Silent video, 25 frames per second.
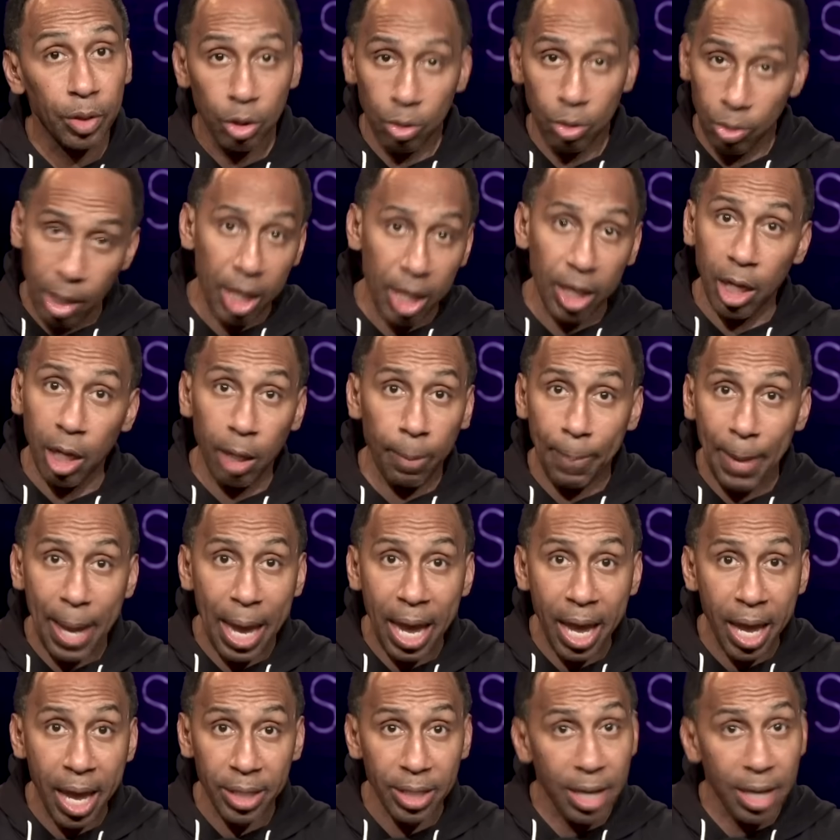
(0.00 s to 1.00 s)
You didn't look
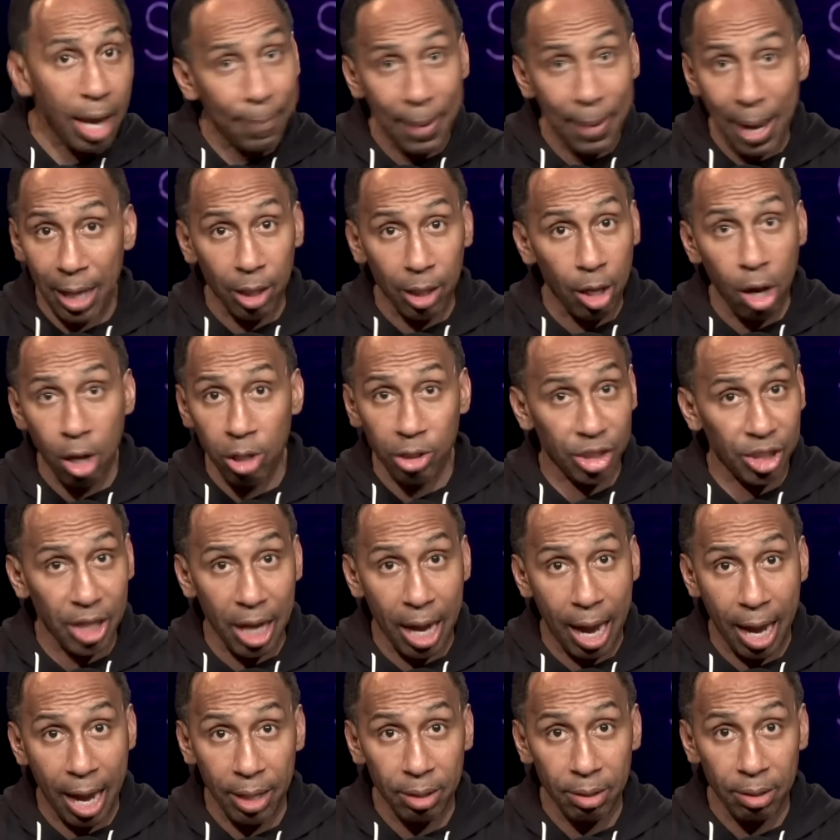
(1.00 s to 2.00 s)
bad. Not by a long
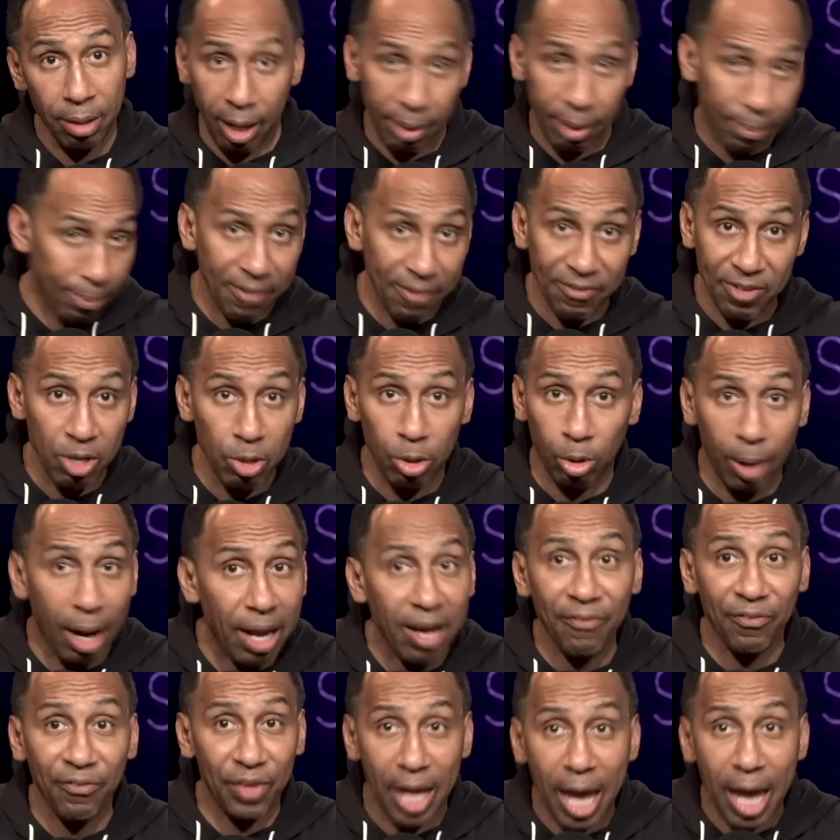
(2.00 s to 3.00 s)
shot. I mean, we give you
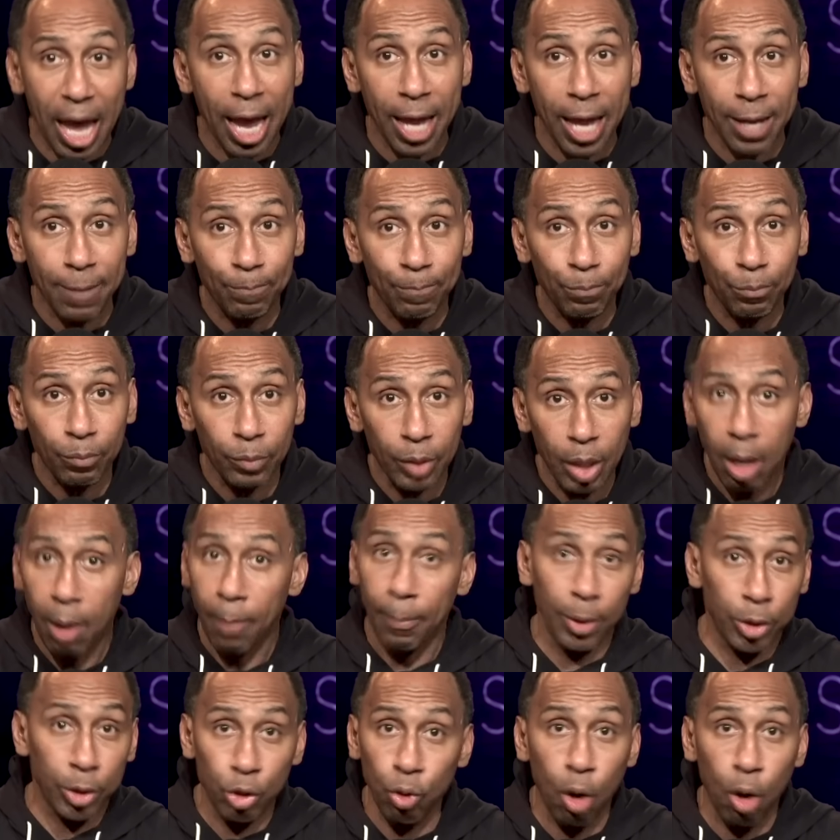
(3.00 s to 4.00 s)
credit for that.
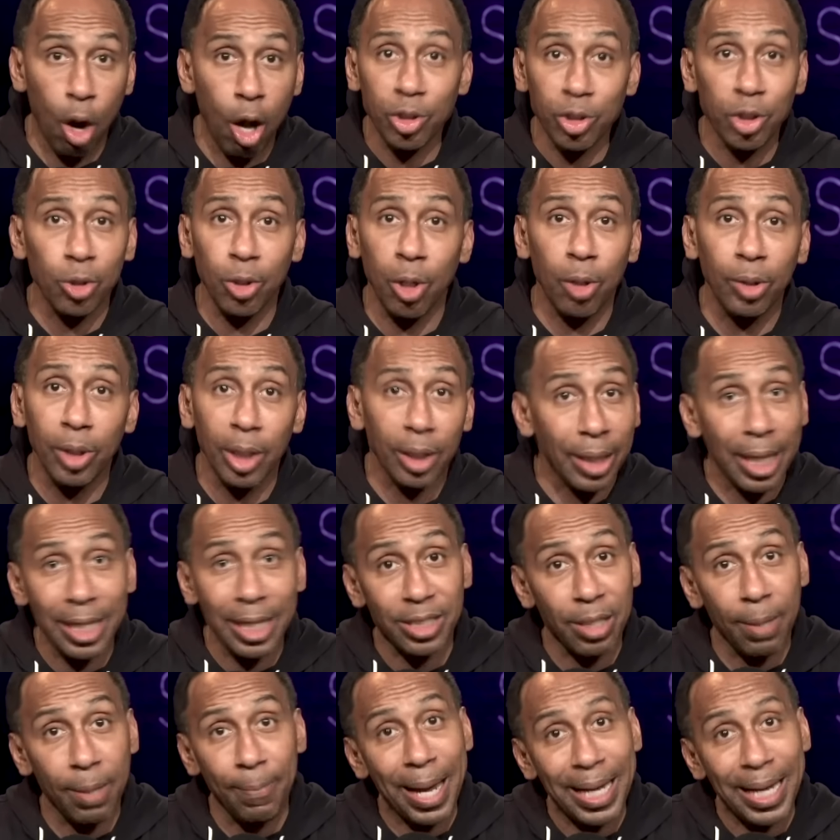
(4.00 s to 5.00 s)
But you also don't look like
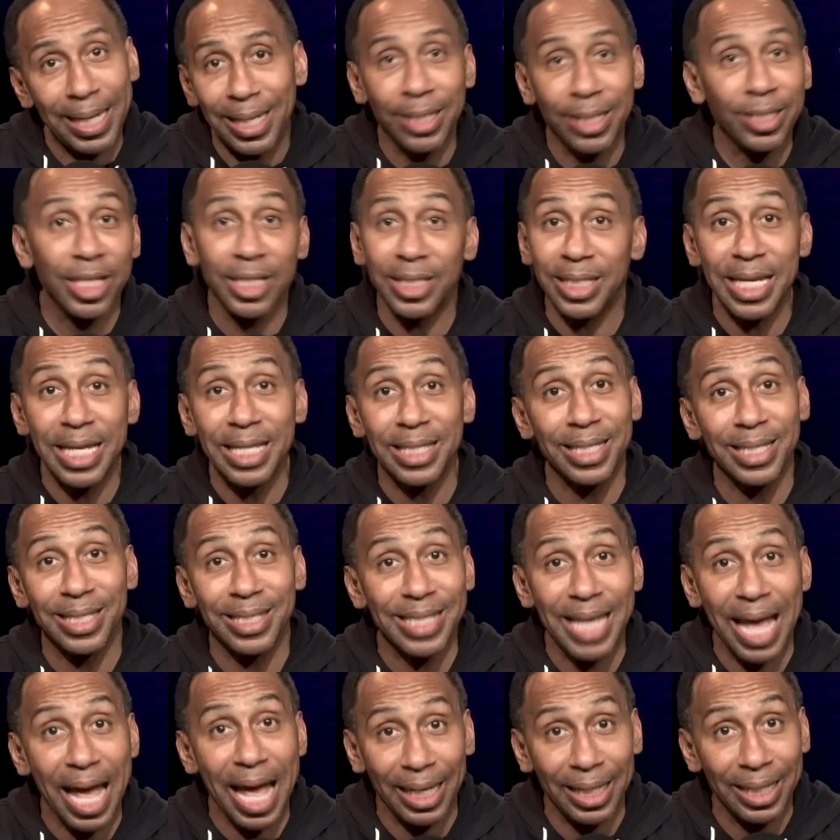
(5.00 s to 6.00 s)
somebody that just eats a
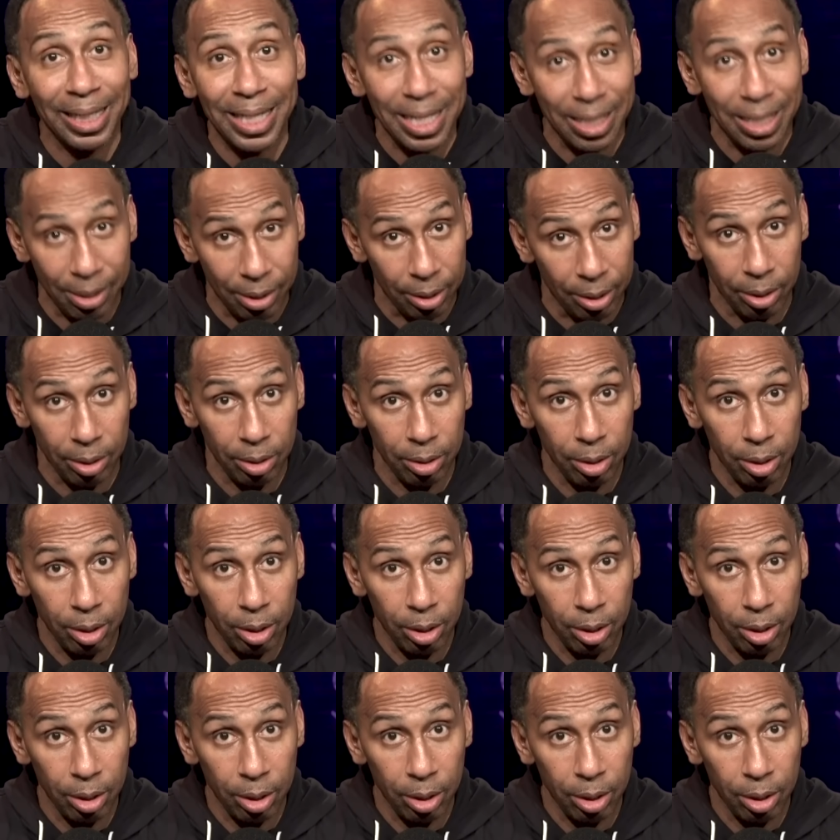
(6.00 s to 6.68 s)
salad either.